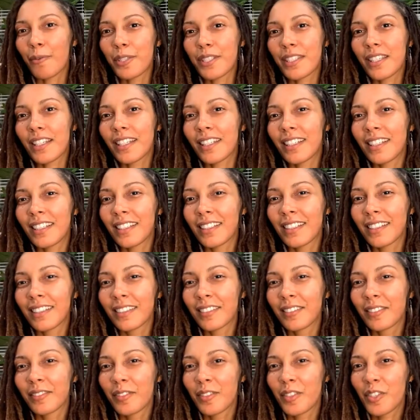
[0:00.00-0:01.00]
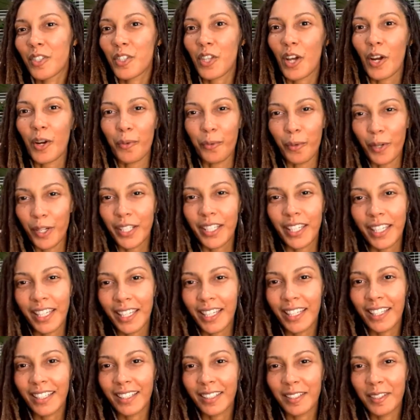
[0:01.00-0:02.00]
was gonna start
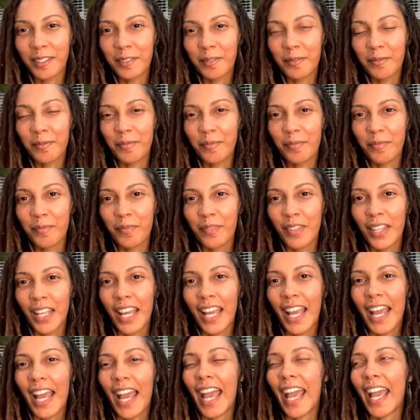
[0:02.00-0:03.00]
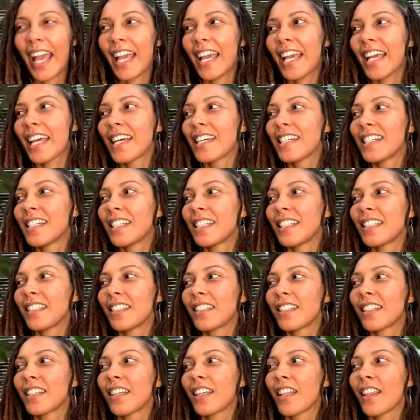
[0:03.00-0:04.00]
working,
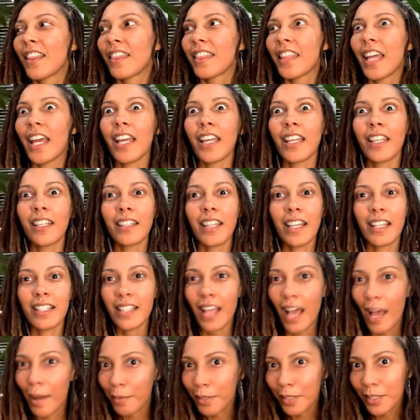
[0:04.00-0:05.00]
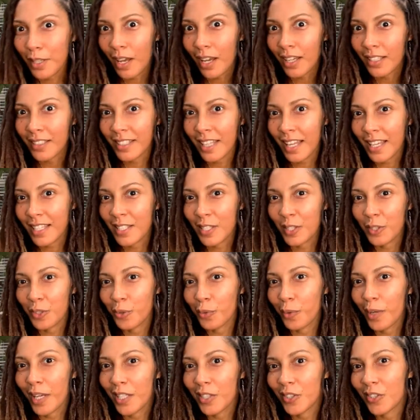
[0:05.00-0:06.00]
and then they sabotaged that
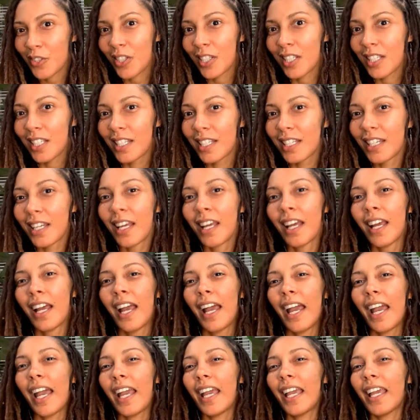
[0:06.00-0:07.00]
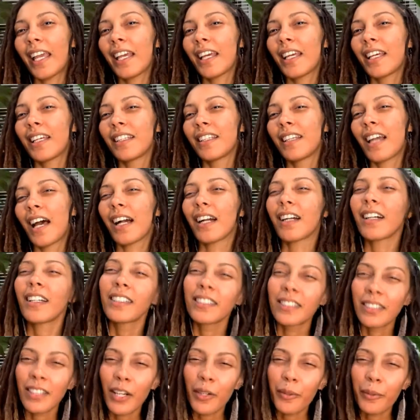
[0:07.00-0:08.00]
situation and I
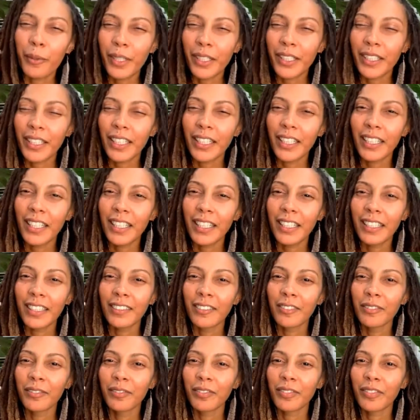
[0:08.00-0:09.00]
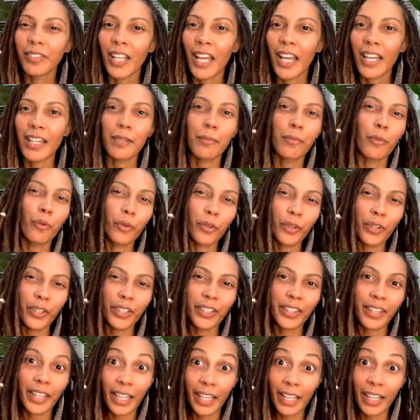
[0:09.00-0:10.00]
couldn't start working
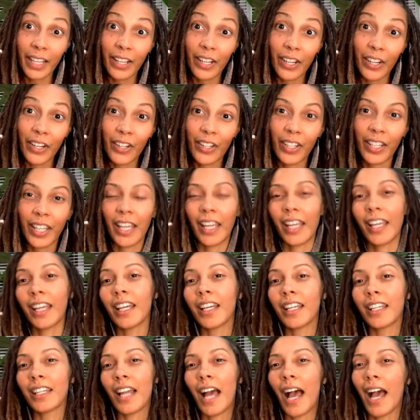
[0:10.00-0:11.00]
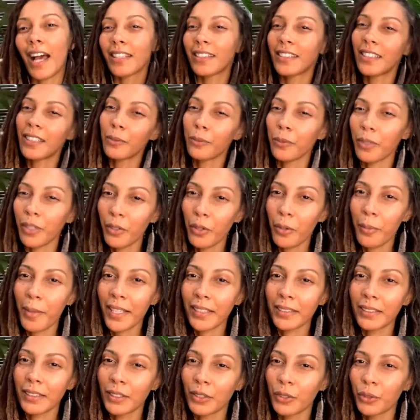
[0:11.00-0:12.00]
anymore there, and I didn't want to go
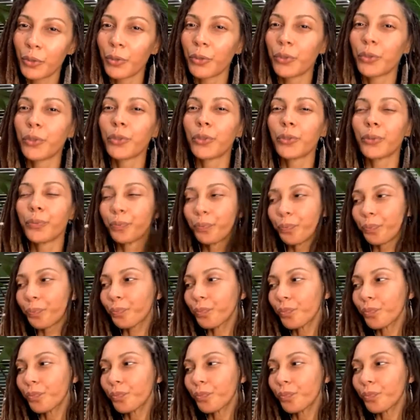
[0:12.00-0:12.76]
back to school.